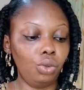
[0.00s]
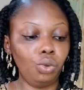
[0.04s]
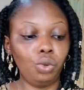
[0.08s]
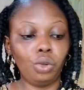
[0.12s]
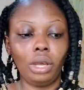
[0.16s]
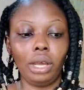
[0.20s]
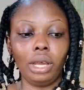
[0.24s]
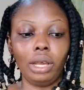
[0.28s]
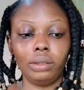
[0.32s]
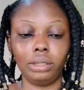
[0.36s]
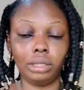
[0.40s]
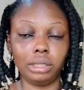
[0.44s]

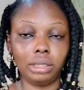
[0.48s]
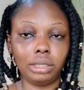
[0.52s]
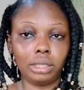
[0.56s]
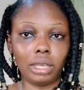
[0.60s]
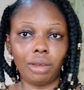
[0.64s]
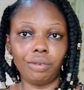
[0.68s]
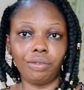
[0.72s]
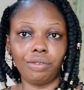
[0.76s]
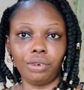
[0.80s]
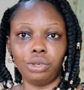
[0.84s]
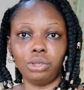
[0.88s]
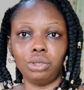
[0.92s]
it's time for you
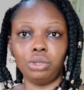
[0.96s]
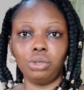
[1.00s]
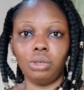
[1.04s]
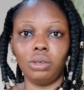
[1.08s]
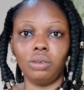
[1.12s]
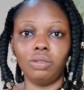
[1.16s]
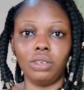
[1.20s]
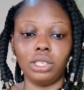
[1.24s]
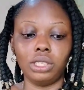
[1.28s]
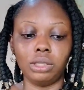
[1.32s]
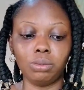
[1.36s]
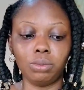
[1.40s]
to invest
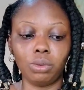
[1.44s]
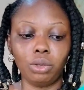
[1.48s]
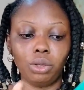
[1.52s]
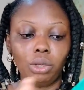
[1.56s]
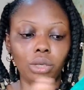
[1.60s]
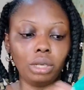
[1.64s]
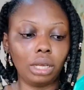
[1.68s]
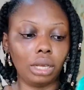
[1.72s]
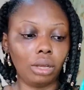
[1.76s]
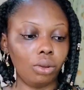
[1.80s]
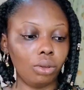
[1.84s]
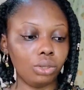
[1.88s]
more, you can
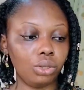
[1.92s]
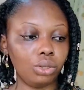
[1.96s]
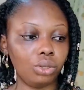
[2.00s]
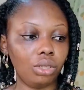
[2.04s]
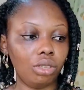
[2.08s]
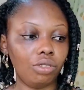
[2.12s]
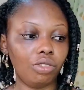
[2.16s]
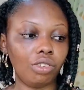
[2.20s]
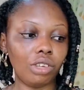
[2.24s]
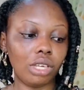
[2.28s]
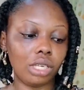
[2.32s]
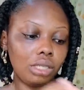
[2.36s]
also invest
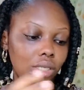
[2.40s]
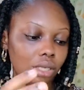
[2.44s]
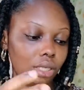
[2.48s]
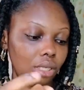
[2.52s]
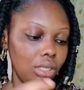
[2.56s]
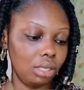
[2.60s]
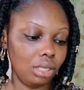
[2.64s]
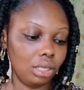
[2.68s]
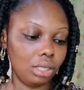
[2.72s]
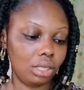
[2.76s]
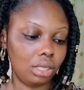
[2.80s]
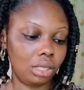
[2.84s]
in this
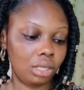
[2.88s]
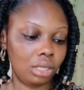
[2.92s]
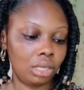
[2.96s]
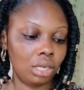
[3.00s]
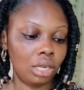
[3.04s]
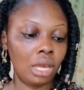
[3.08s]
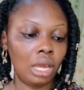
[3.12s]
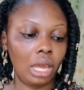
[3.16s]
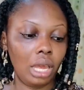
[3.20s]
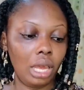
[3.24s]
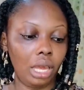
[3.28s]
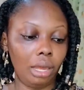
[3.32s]

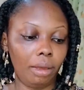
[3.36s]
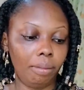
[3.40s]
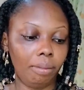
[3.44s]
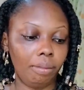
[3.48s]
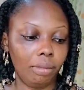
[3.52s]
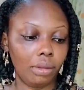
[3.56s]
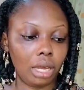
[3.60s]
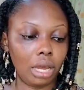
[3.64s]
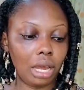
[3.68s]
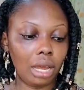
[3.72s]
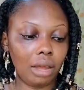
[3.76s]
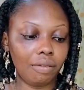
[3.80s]

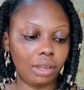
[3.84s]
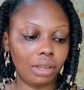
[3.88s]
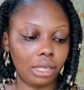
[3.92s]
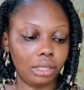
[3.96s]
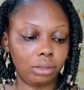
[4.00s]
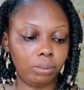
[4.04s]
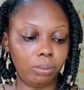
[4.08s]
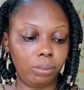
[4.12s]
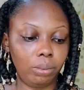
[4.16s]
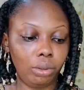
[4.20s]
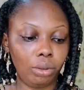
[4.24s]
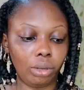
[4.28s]
canvas
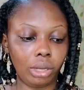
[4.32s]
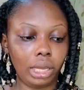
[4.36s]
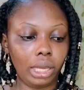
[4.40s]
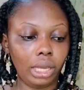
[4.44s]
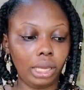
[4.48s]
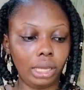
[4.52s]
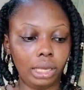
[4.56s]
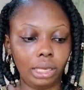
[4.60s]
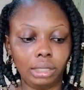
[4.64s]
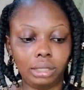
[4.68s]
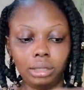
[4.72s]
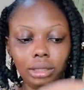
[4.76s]
blockhead.
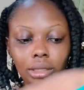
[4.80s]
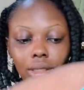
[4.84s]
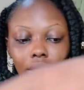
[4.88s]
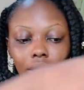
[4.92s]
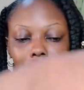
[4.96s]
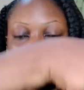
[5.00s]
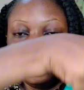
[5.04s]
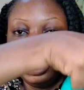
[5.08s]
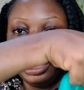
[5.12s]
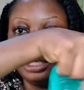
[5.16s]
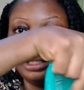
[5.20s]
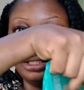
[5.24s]

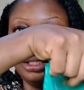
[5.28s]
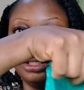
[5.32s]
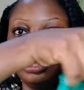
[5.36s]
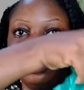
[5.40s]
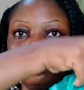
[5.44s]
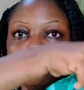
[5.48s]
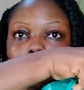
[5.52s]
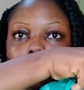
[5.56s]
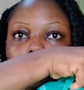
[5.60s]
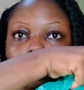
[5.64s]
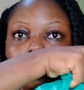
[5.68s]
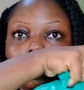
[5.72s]
This is what
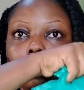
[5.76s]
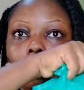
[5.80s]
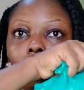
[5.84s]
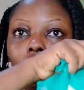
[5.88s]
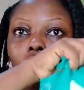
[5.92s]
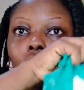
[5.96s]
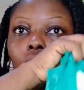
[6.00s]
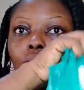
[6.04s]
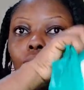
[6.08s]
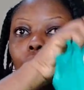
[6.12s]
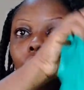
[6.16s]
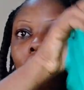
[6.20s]
it looks
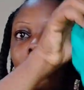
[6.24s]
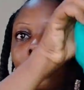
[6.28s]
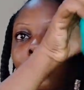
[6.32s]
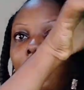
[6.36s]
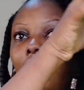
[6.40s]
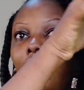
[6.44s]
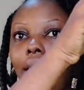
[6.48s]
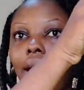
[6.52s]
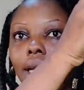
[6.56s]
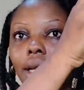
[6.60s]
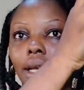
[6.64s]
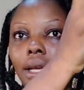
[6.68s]
like.
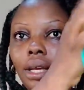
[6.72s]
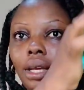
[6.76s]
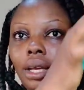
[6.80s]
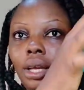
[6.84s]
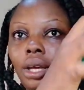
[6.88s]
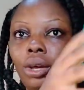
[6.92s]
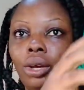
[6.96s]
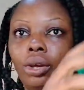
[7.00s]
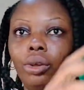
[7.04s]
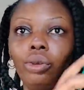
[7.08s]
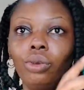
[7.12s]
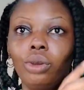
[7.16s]
You
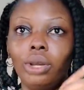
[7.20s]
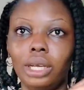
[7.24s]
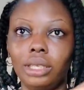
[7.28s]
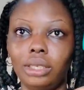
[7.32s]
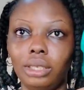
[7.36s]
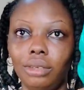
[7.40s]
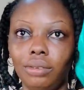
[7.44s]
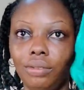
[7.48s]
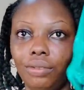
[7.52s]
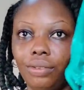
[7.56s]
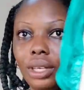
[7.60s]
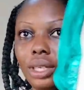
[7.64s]
can
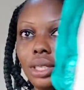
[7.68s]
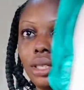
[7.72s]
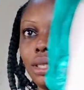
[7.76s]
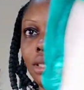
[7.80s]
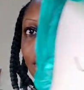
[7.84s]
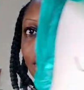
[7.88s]
invest in